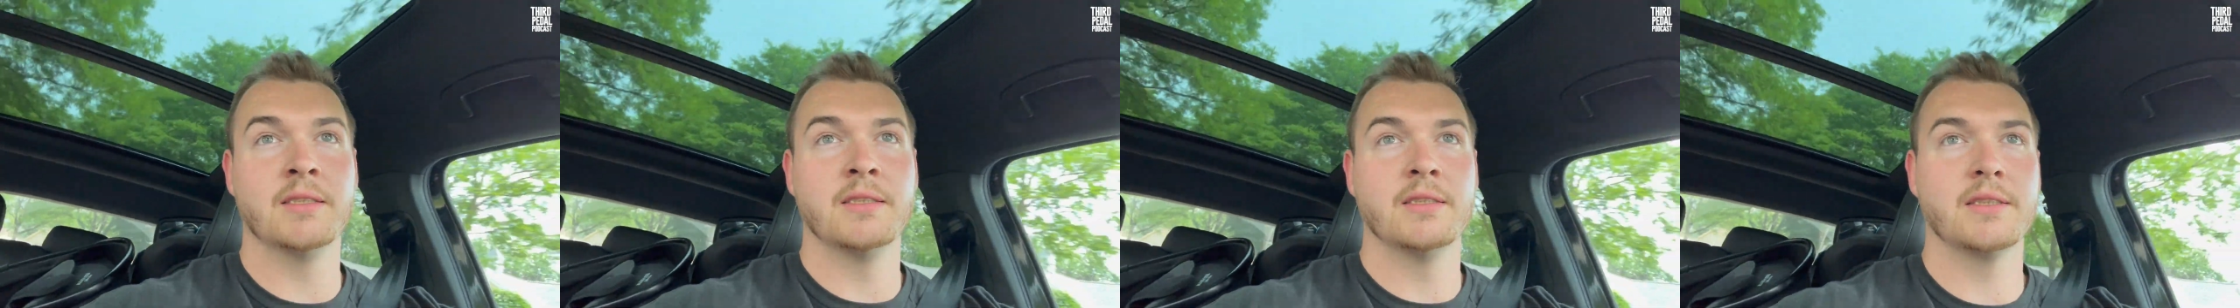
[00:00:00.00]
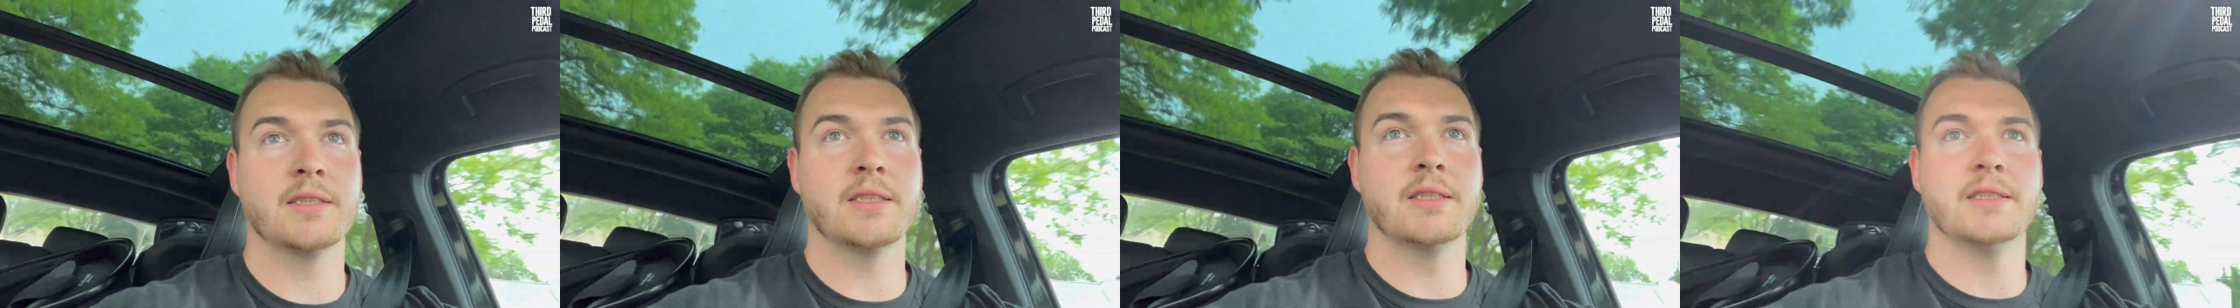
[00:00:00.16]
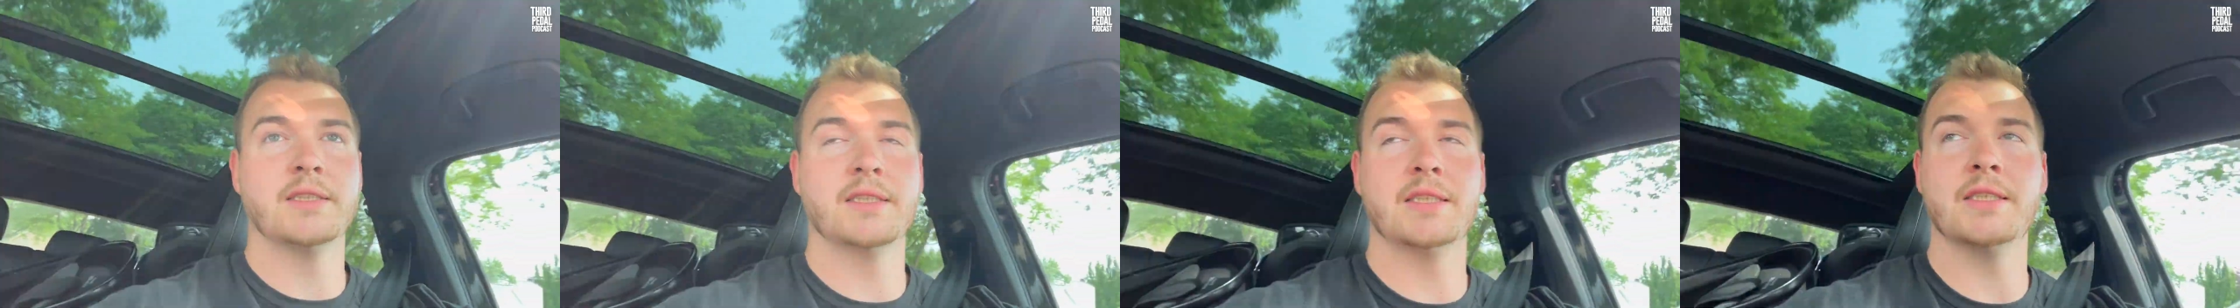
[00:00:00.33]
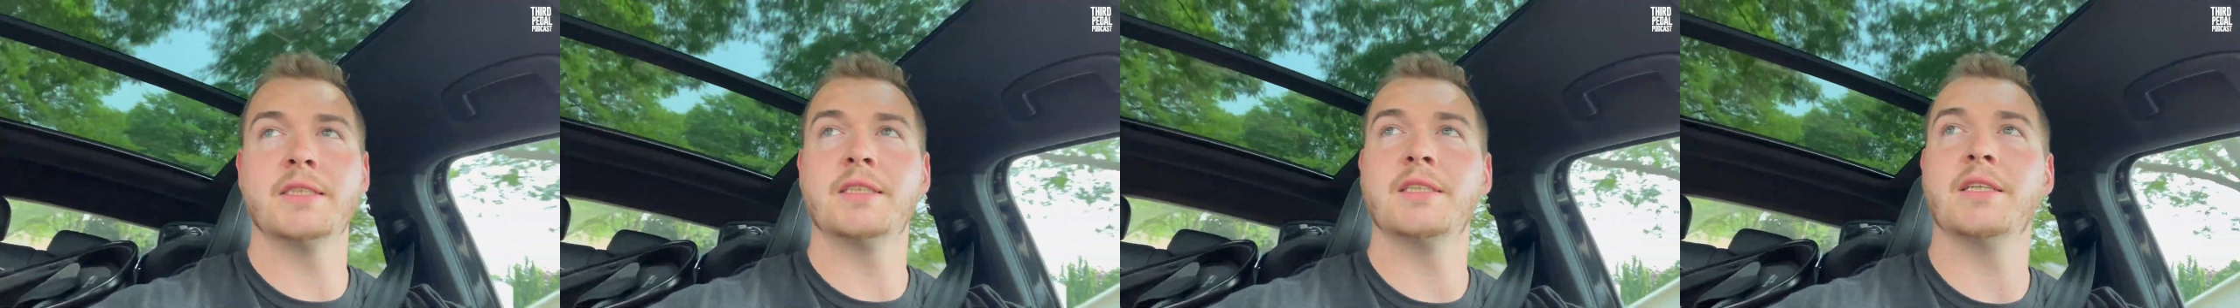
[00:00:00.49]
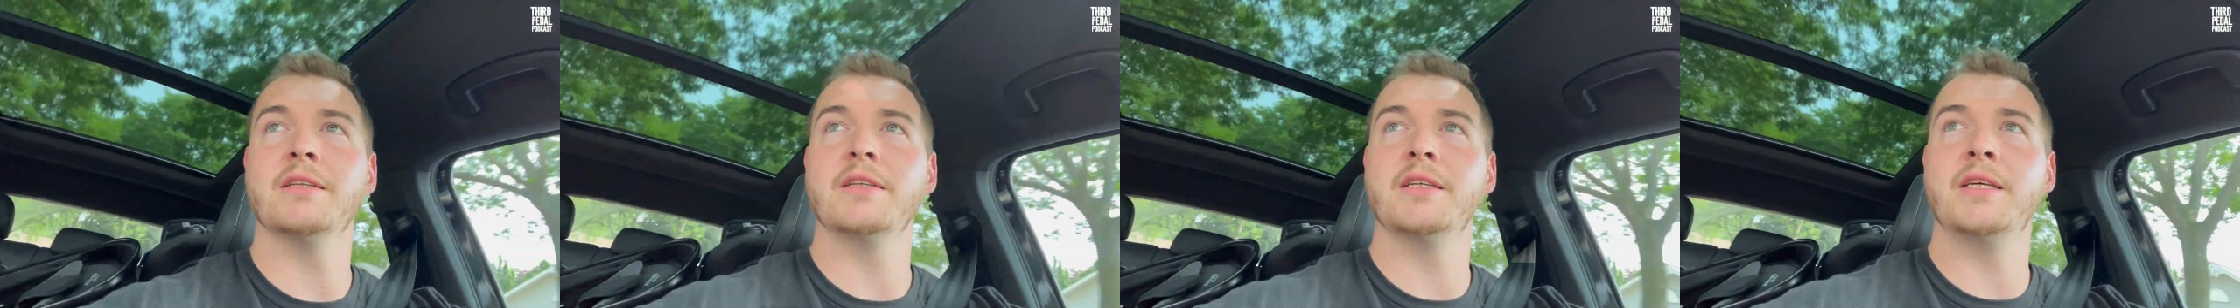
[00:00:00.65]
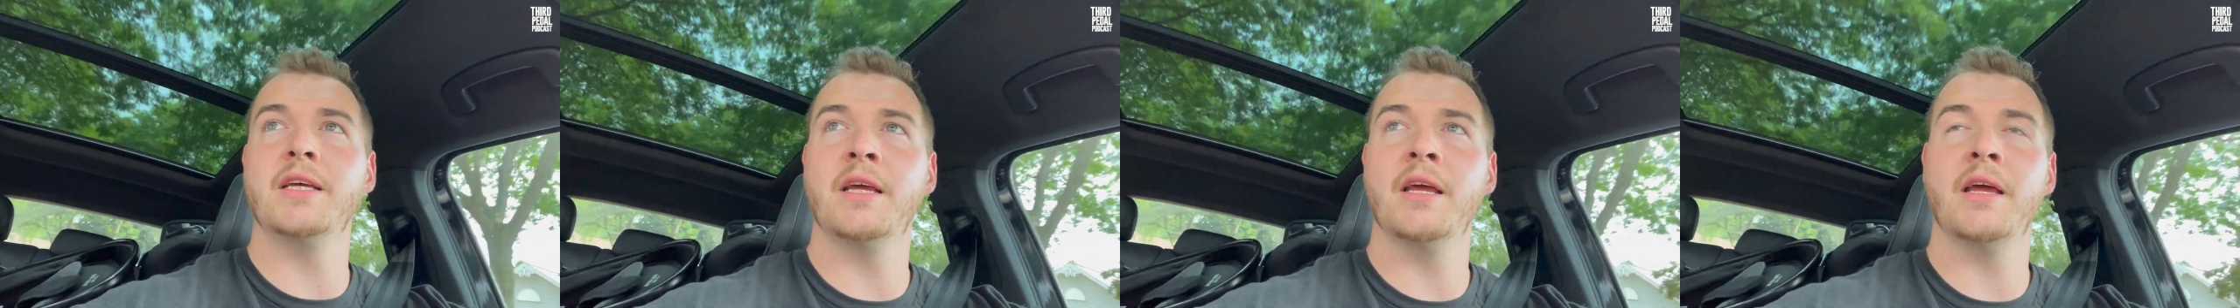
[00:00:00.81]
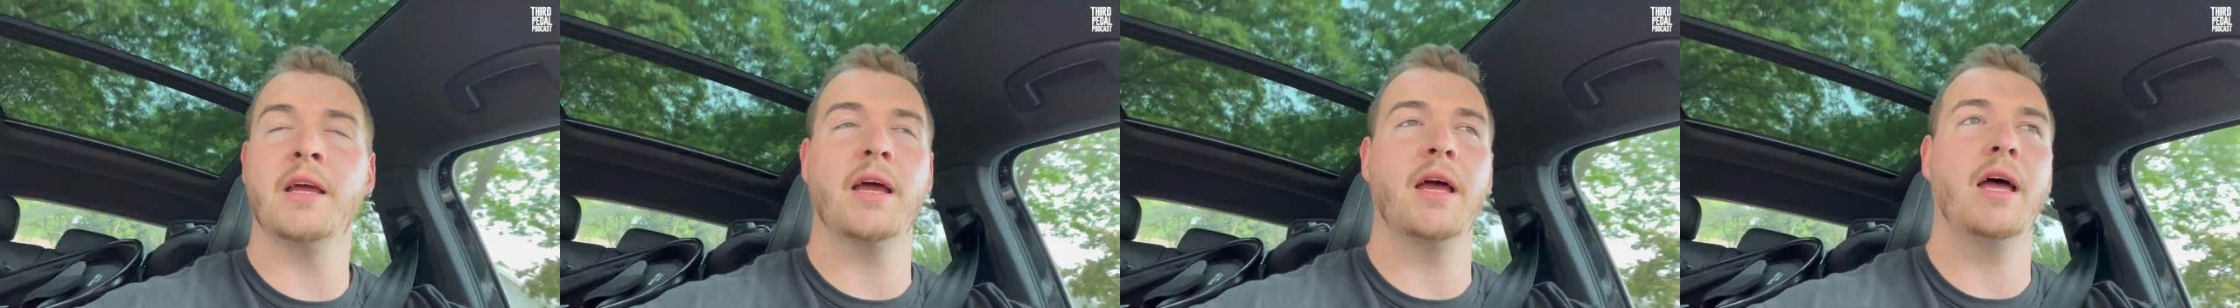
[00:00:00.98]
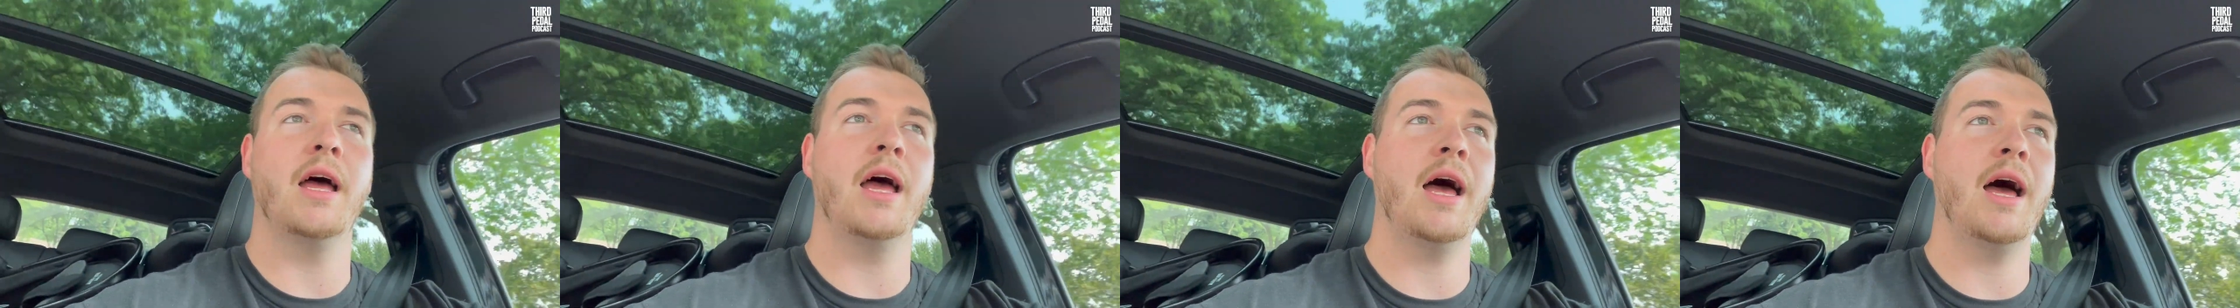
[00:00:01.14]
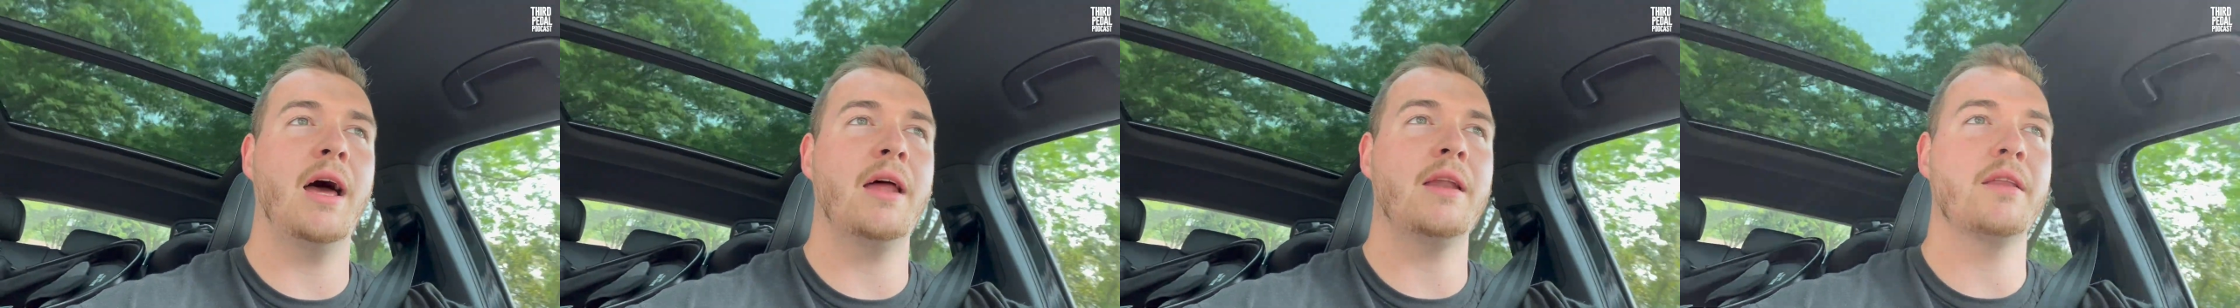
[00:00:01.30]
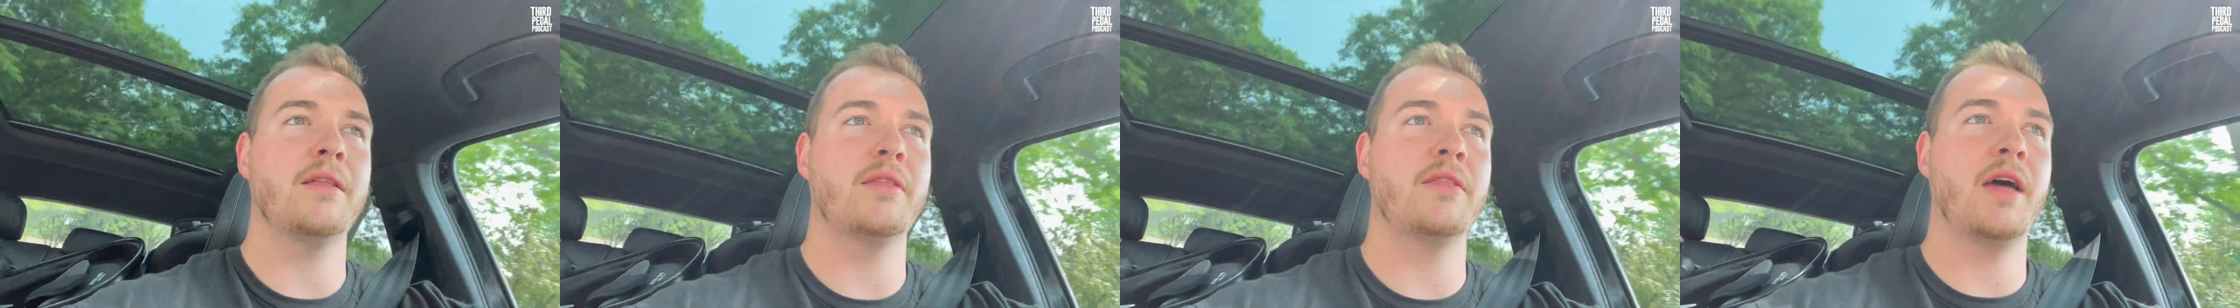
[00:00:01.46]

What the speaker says: It's consistently at